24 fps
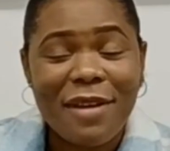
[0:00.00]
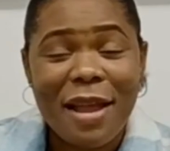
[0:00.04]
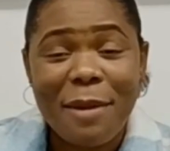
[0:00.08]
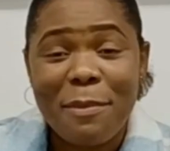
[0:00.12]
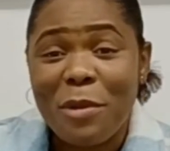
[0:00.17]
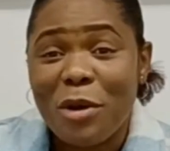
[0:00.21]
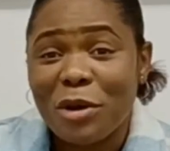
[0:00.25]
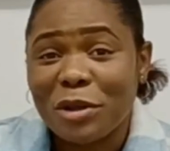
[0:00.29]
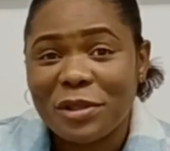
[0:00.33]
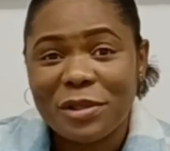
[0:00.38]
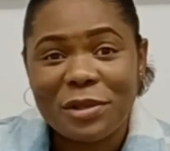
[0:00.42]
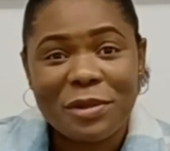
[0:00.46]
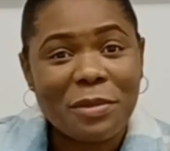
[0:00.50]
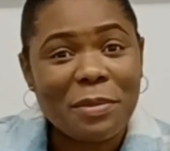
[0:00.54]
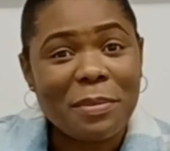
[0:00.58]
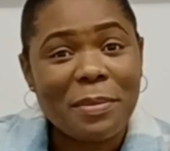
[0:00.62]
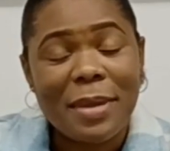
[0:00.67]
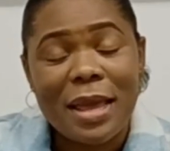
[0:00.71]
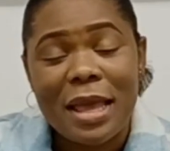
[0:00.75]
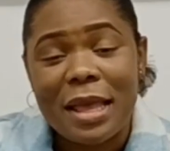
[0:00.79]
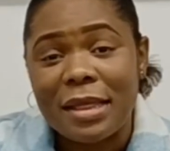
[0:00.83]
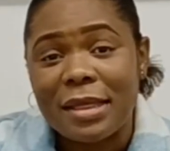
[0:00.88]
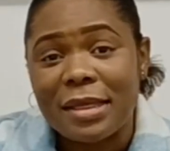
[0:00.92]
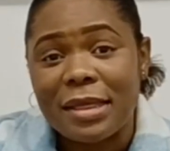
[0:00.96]
I must
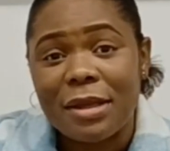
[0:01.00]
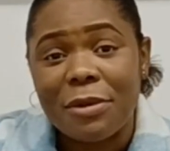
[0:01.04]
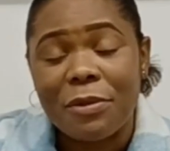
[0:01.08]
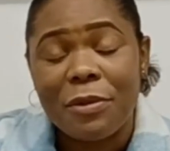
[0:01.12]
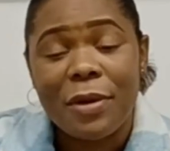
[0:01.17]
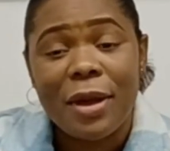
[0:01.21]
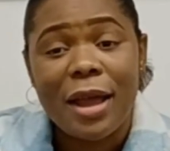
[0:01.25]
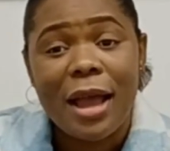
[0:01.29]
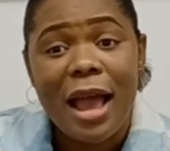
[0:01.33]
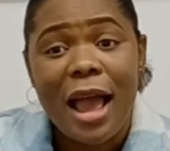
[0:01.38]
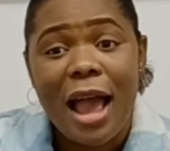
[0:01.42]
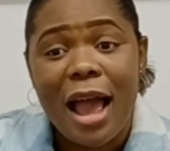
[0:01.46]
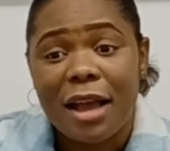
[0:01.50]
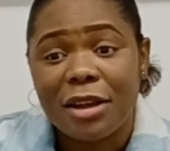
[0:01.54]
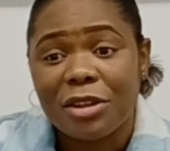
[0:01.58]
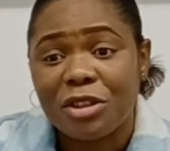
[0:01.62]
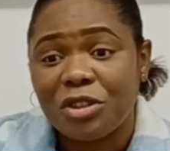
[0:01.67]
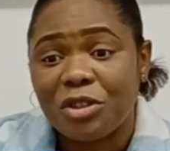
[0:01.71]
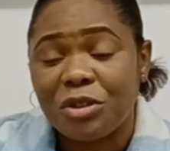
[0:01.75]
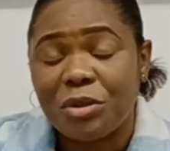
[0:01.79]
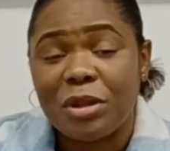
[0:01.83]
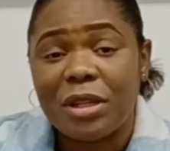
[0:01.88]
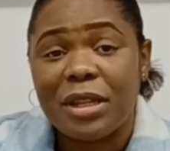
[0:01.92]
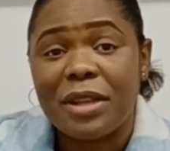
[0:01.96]
commend, they were
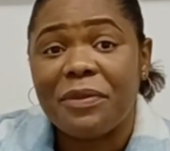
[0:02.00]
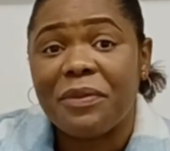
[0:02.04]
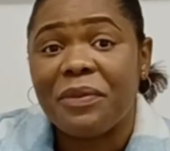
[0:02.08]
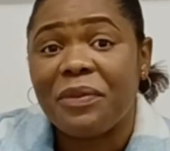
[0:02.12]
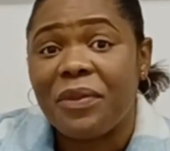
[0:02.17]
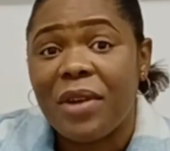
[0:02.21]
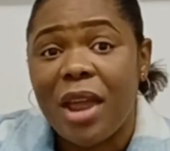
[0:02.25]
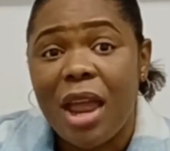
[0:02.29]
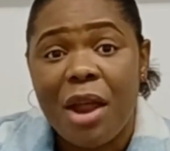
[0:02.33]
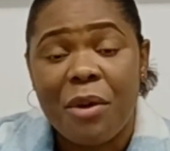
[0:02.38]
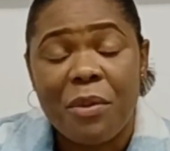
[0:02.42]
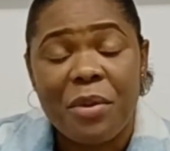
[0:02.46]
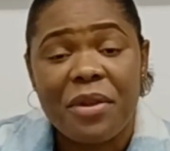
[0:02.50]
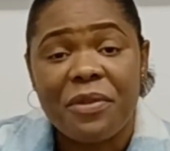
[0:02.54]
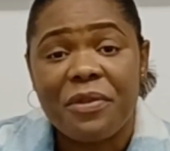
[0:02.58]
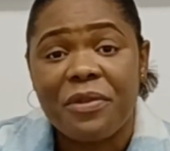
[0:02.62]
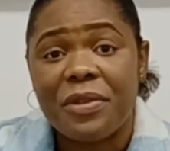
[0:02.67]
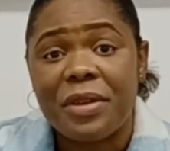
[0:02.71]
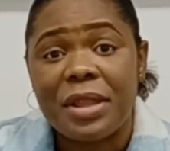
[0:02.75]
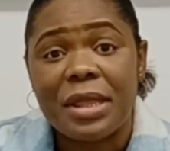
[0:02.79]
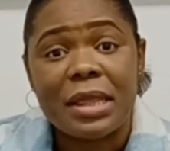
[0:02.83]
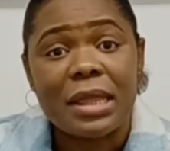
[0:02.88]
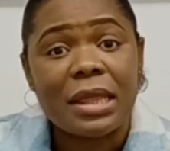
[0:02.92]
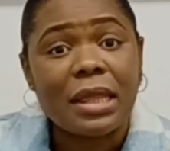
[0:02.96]
actually very
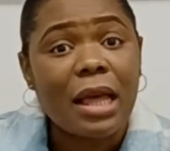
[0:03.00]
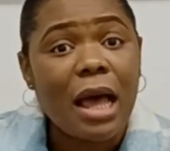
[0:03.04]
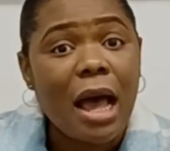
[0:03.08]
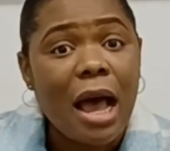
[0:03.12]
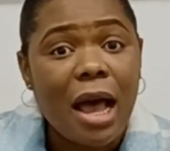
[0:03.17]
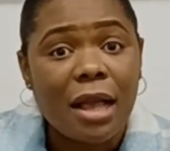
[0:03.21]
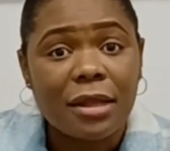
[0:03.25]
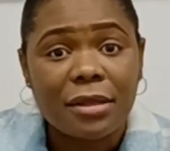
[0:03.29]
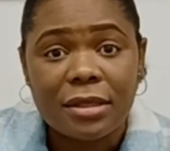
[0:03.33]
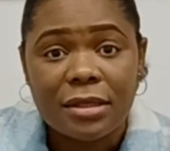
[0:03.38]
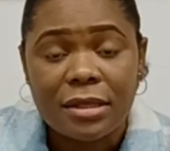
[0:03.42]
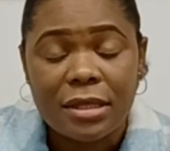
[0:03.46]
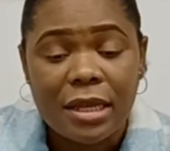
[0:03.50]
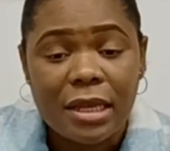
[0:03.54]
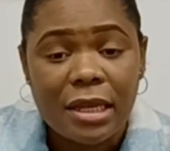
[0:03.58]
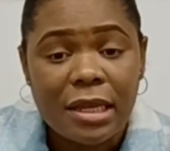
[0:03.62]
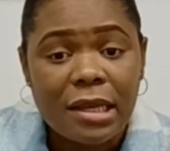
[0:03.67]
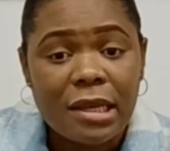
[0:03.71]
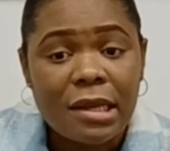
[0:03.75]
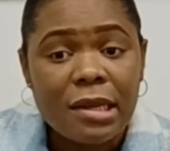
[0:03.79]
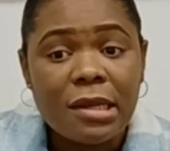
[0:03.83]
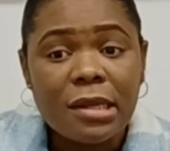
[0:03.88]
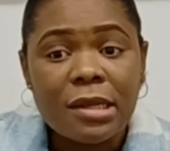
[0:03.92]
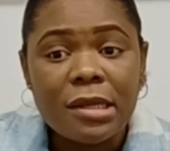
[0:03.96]

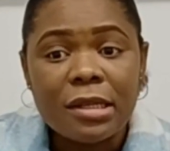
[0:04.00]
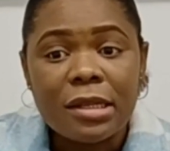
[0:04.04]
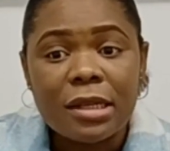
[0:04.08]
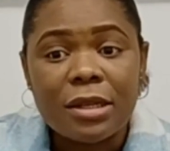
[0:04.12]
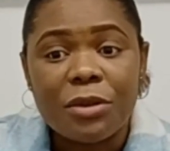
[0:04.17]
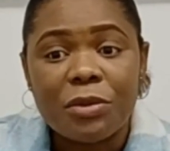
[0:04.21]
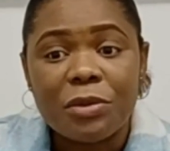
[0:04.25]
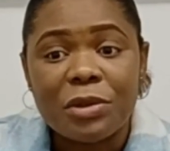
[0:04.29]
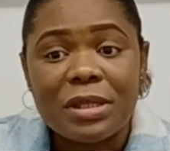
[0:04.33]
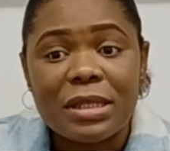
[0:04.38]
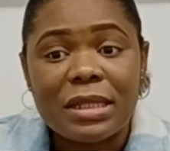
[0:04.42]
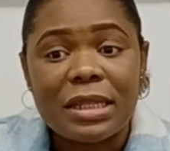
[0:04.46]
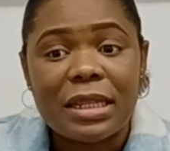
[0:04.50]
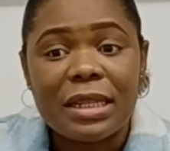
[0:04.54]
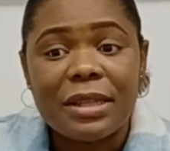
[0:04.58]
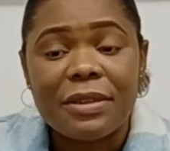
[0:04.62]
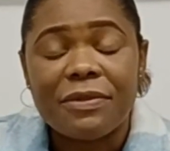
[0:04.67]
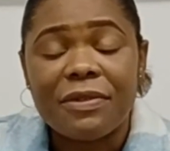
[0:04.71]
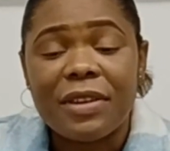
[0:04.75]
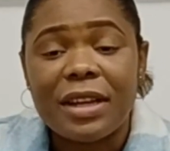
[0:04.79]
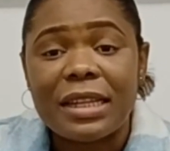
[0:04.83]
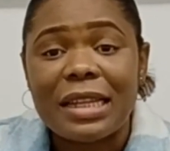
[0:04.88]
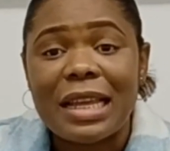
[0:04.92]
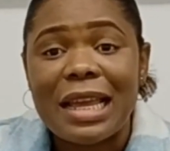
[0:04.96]
fantastic. It was
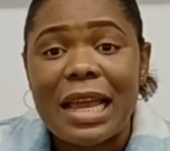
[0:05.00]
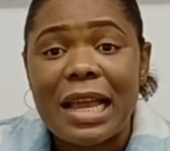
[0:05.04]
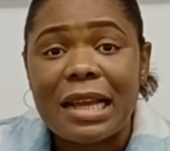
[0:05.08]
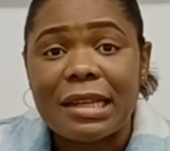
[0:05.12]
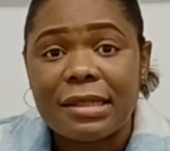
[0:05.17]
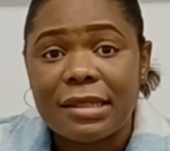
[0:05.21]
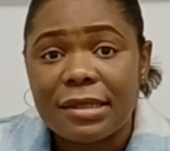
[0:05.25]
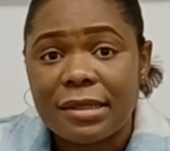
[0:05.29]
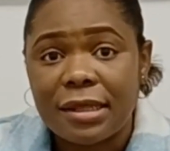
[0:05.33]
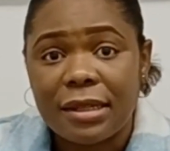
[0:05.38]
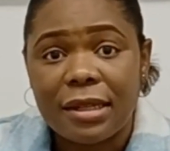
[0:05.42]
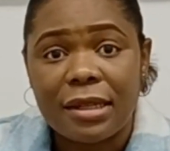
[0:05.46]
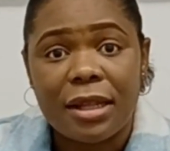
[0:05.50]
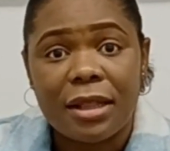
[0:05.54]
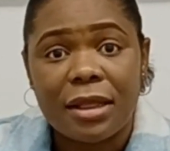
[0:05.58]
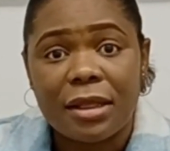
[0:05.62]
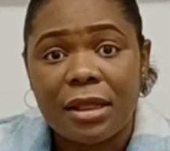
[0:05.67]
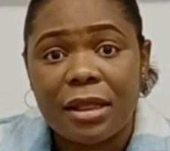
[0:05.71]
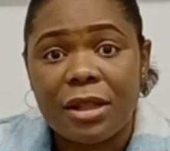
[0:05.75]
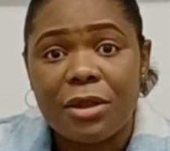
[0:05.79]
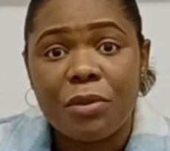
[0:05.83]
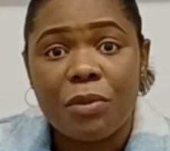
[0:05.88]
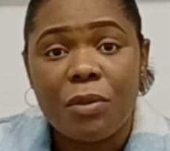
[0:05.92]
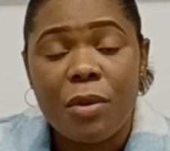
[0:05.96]
delivered
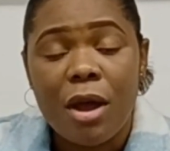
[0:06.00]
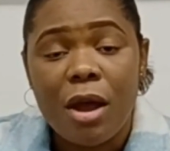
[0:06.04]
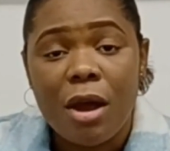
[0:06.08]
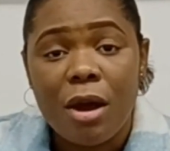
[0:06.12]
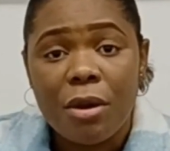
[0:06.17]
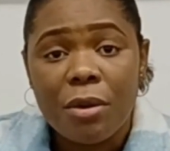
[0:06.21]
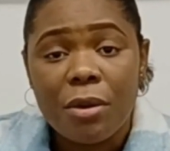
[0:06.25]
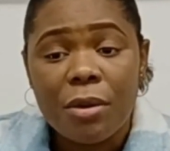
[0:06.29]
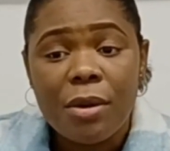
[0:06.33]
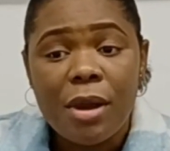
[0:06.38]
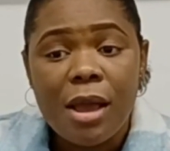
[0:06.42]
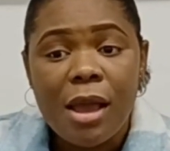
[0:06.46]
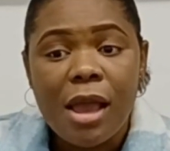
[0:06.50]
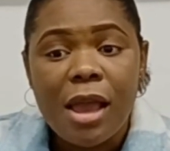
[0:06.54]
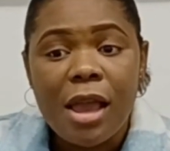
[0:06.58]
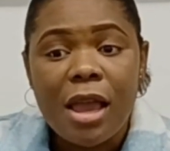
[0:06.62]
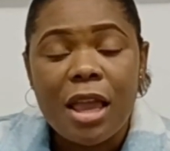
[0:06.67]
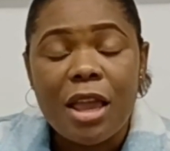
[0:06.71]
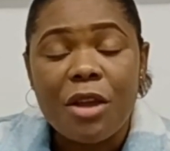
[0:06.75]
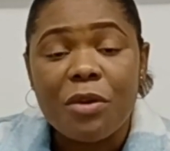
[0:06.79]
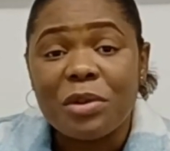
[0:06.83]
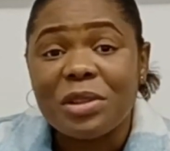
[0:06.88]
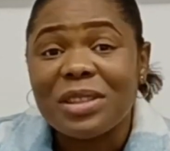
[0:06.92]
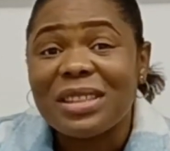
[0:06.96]
excellently well.
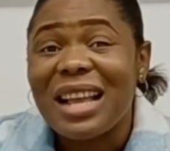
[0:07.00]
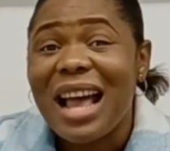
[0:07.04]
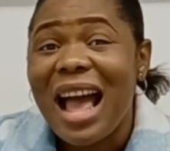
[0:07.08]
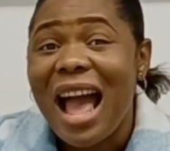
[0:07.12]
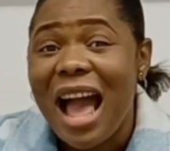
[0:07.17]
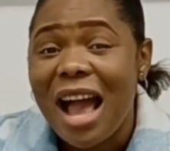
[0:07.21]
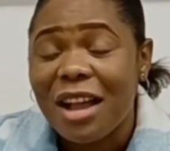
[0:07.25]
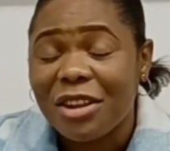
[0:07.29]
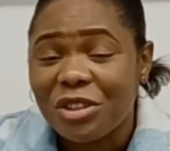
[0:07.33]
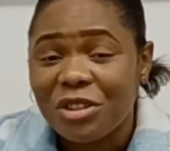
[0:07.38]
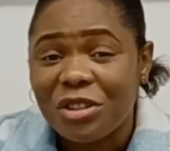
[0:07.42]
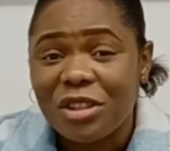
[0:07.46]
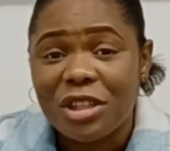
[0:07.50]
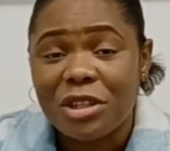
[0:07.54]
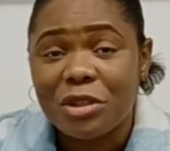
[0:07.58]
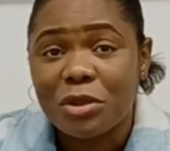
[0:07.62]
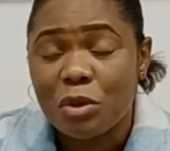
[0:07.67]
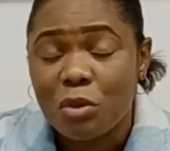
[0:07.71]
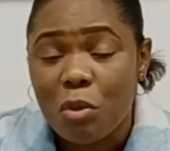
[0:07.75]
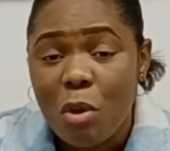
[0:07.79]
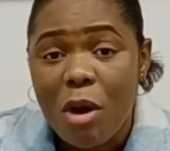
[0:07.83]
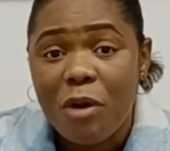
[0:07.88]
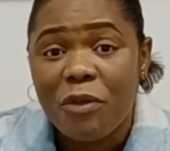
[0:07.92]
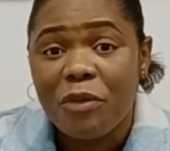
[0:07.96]
It was actually a
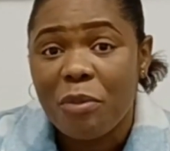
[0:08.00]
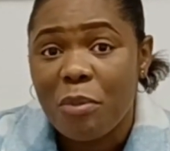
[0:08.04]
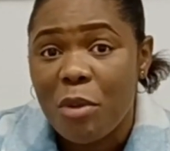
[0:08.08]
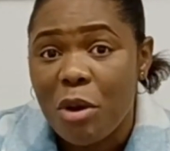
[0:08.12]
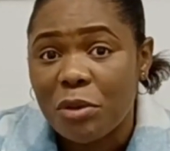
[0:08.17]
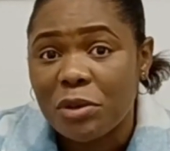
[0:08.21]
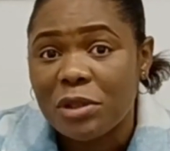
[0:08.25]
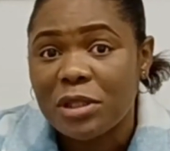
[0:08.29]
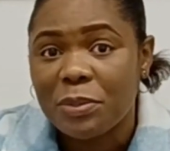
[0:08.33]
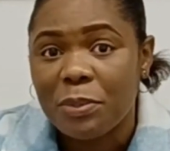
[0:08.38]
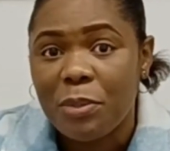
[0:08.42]
12-month